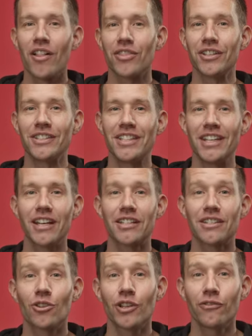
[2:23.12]
The
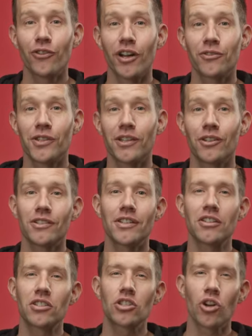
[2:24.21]
DS35 series
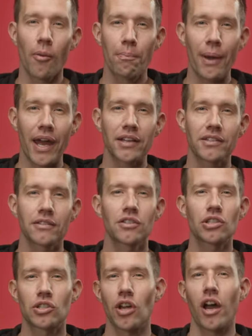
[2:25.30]
is compact,
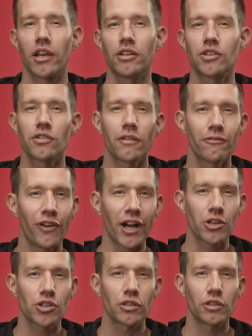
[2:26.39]
stylish,
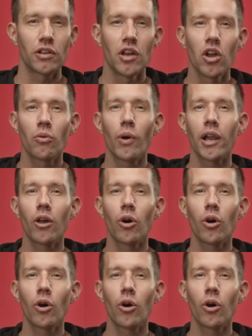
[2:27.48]
functional, while